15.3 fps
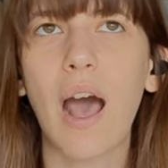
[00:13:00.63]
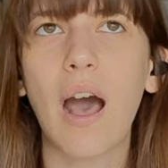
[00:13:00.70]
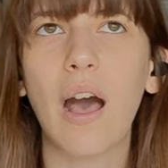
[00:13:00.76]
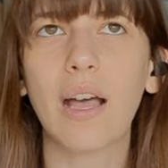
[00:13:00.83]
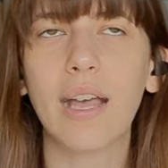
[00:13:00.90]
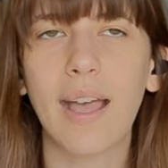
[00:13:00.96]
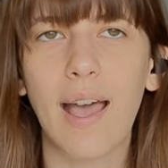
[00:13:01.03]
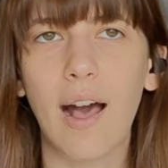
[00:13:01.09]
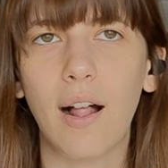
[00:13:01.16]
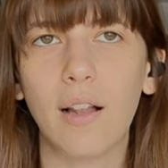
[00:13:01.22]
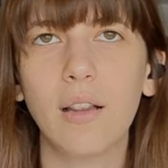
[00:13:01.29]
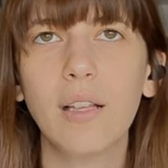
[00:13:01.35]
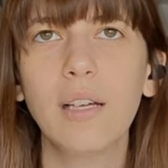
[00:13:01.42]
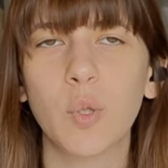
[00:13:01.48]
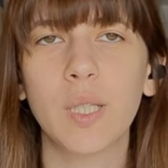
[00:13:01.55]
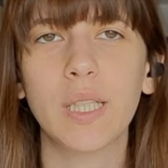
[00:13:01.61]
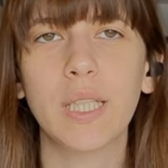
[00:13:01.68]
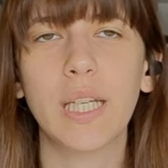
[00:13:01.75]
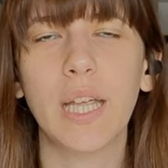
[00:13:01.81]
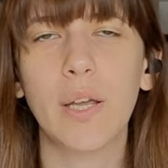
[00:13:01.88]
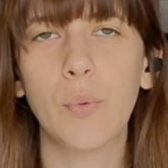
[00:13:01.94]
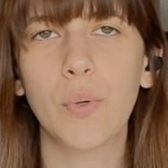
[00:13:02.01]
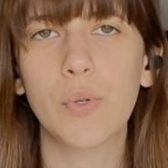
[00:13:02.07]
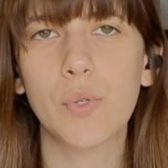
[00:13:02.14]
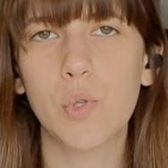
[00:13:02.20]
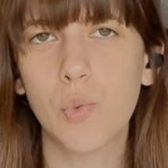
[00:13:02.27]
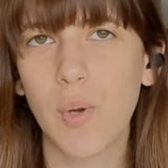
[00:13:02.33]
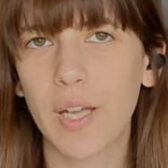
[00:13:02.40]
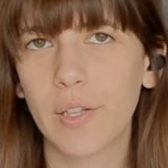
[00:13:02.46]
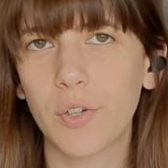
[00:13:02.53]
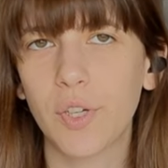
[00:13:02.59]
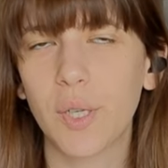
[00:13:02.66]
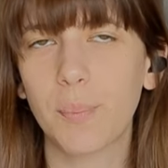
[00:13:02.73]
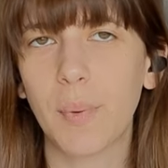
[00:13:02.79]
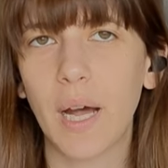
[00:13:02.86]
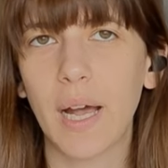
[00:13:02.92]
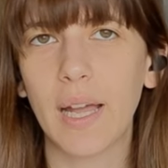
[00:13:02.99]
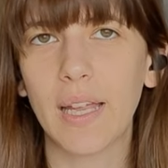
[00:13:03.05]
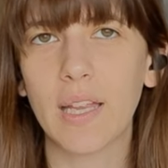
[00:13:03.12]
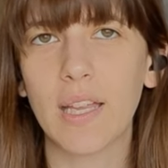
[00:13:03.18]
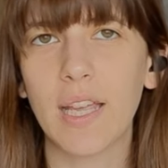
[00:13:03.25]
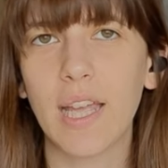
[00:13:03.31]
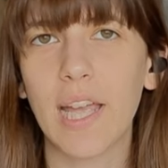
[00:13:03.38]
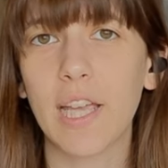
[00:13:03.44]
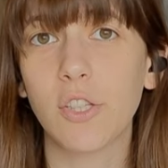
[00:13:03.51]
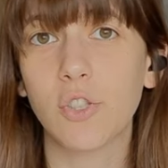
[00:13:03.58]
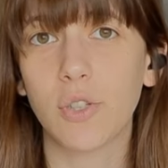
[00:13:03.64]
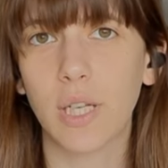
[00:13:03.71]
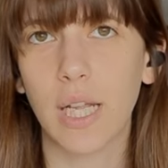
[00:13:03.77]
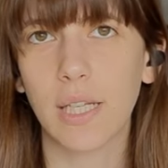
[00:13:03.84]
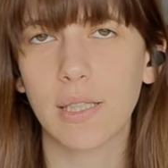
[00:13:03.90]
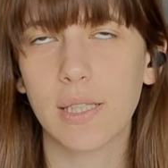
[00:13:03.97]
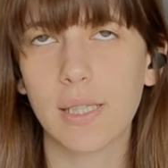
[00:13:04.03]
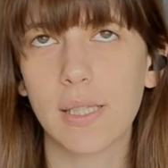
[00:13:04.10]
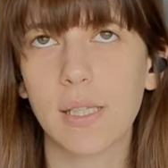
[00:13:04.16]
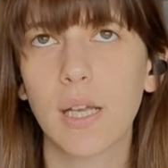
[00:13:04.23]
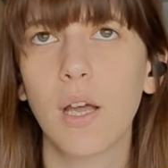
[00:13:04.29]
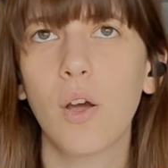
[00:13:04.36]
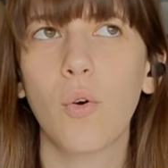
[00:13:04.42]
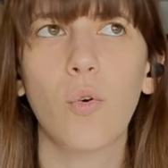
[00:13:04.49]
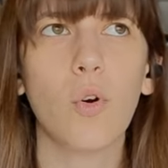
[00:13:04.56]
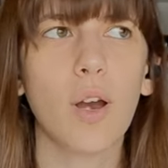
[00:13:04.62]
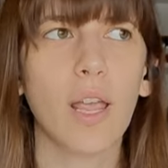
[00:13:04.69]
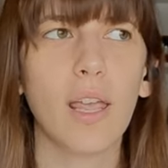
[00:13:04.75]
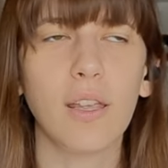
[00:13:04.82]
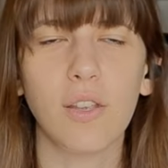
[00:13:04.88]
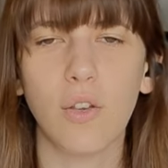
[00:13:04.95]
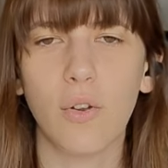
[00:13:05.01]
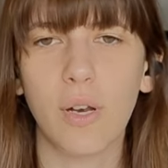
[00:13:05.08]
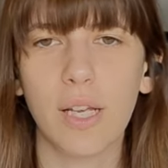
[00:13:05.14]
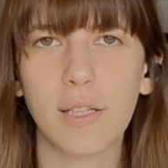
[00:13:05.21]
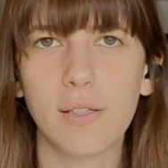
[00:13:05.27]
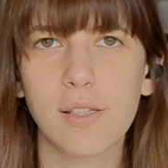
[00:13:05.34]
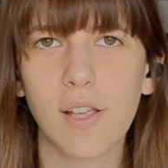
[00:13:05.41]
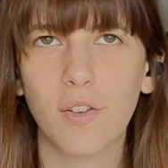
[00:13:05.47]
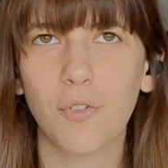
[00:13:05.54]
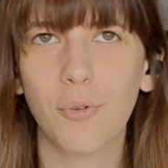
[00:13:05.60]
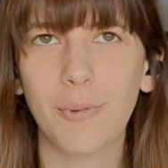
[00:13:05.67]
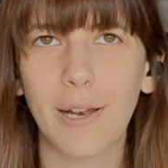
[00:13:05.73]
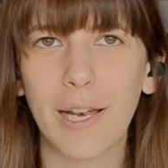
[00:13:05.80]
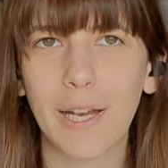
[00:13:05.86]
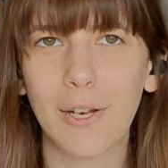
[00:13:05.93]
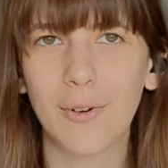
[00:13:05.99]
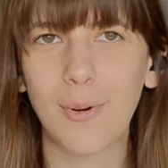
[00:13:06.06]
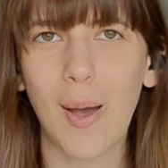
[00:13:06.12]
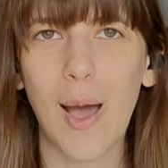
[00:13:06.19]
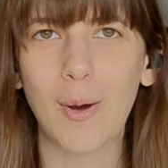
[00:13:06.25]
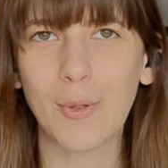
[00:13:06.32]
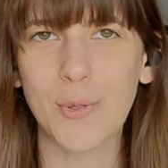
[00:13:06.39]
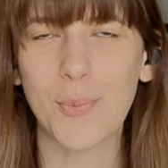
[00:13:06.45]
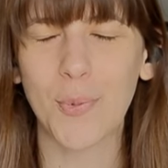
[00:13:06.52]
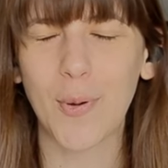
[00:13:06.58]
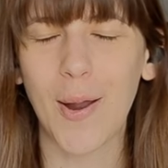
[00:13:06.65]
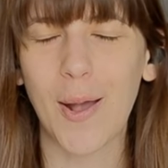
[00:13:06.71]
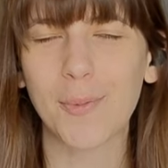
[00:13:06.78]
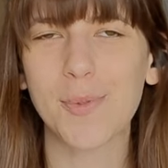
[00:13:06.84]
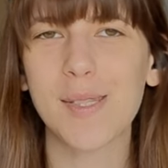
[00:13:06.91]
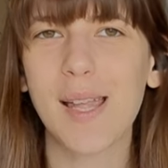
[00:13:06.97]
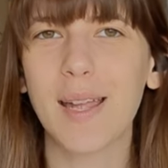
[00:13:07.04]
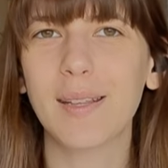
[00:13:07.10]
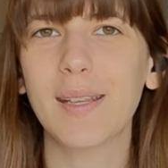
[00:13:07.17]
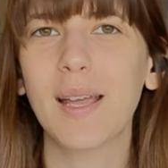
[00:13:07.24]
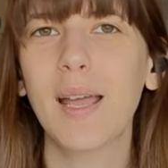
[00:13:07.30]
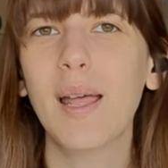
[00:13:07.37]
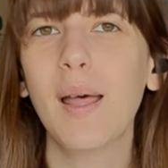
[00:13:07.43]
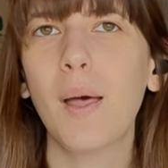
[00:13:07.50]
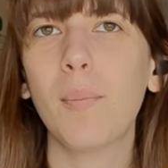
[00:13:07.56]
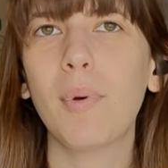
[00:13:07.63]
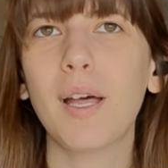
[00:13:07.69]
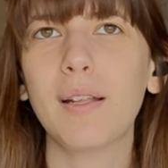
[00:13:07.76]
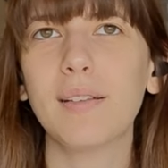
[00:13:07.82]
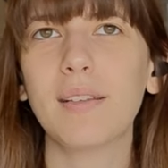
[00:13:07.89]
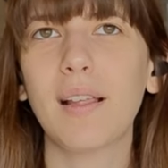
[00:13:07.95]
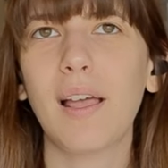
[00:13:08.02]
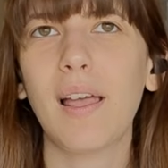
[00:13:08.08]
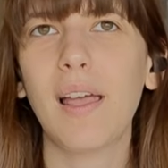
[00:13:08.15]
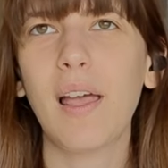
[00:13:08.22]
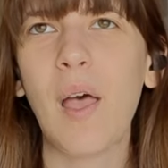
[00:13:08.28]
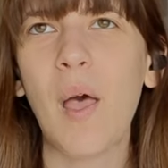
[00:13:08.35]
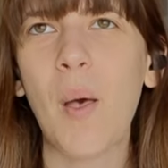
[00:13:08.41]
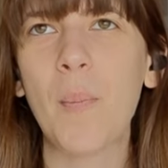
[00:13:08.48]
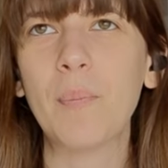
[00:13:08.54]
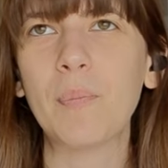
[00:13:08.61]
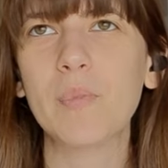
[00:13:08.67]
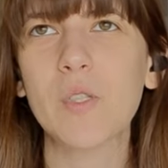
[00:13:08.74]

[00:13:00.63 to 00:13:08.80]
a call for the Euro Sweater by Agionitz, or Agionitz, I don't really know how to pronounce that. But I